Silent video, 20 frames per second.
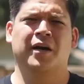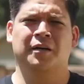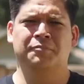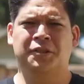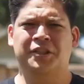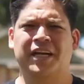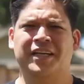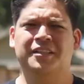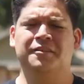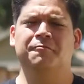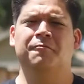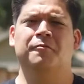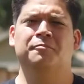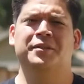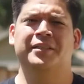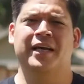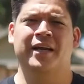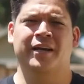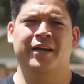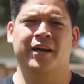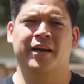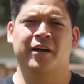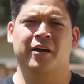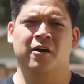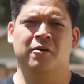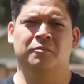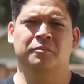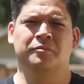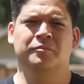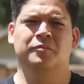My name's Jason from San
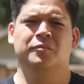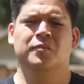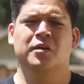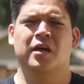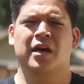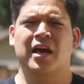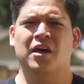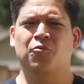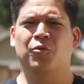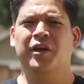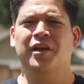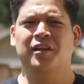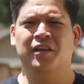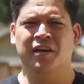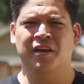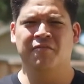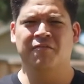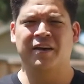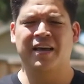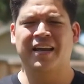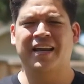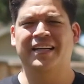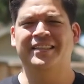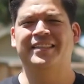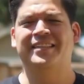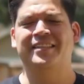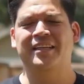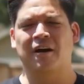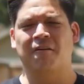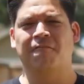Diego, and we live in a
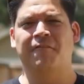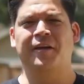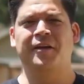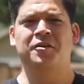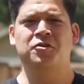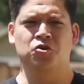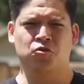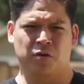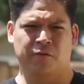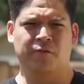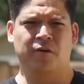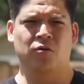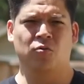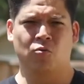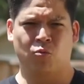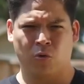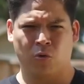selfie-driven